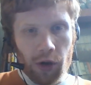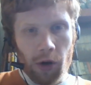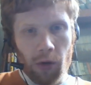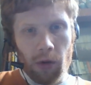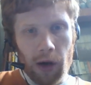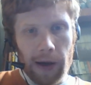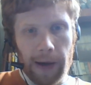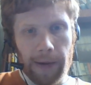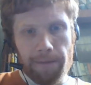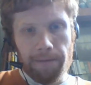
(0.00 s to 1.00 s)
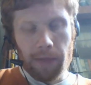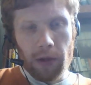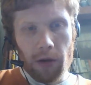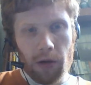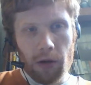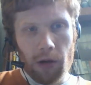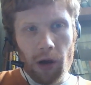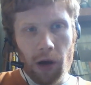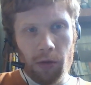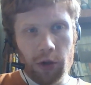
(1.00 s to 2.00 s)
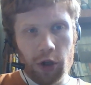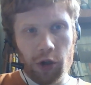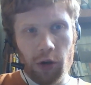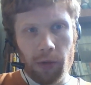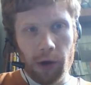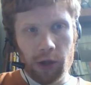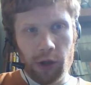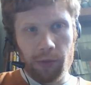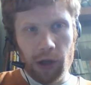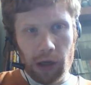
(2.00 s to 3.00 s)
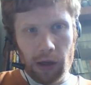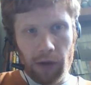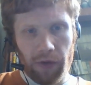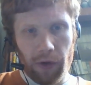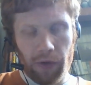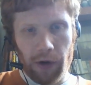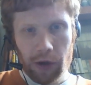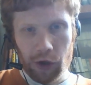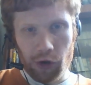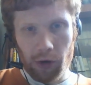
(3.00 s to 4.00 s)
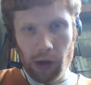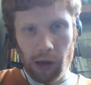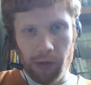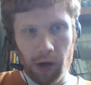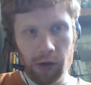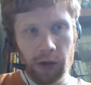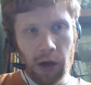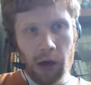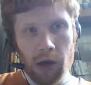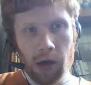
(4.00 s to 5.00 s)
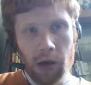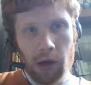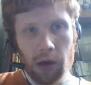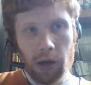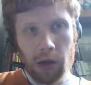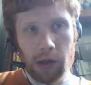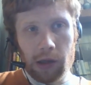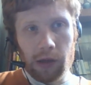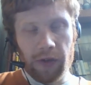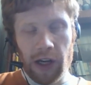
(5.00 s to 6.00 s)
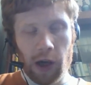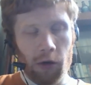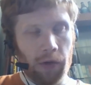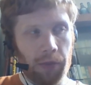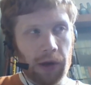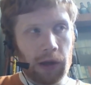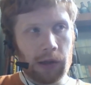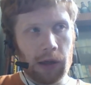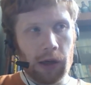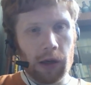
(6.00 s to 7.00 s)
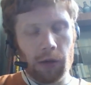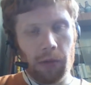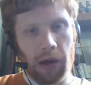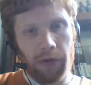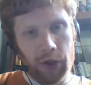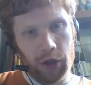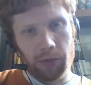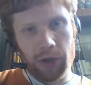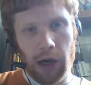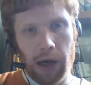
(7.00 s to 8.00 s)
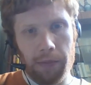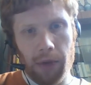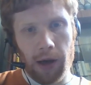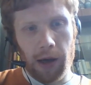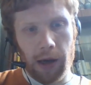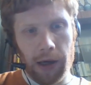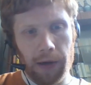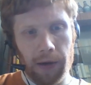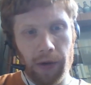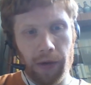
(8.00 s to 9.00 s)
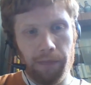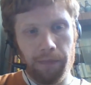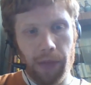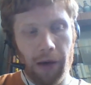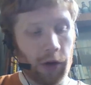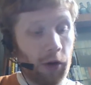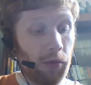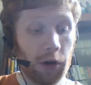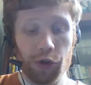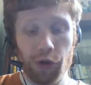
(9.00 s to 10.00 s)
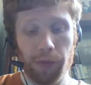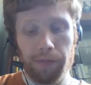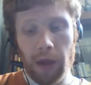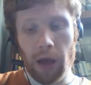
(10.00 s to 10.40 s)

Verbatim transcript: So um, I want to talk about a subject I feel very strongly about. This is a video I've been intending to make for some time, but I um, haven't got around to it.